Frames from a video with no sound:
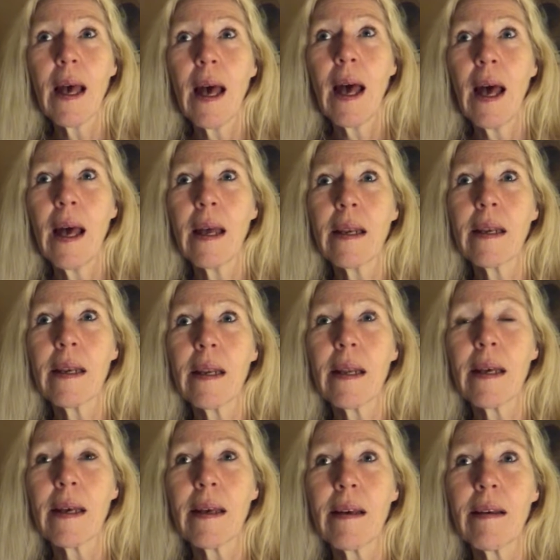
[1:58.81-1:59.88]
And
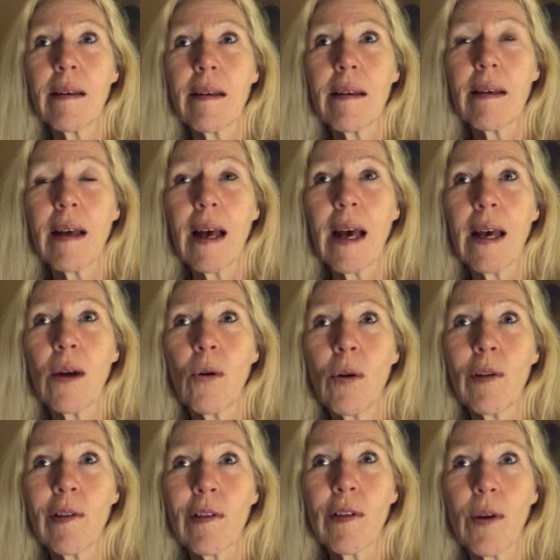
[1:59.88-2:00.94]
I
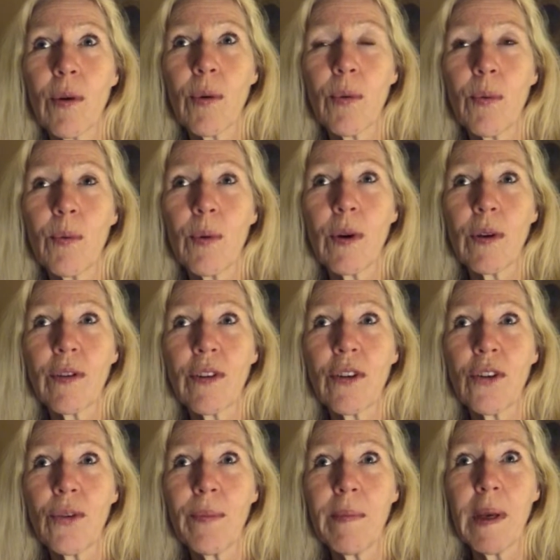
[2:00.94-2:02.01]
also wanted
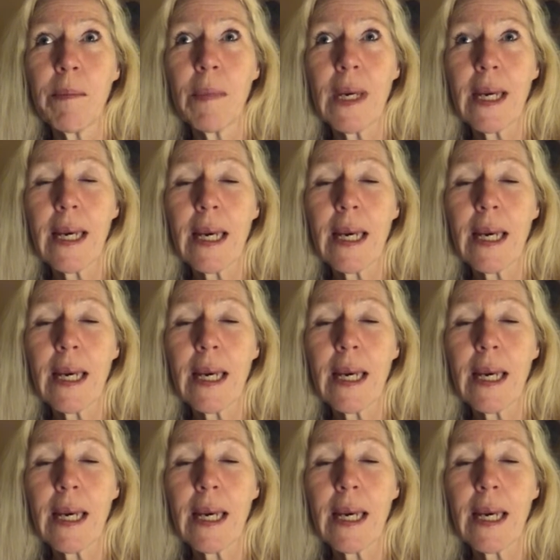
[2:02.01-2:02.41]
to mimic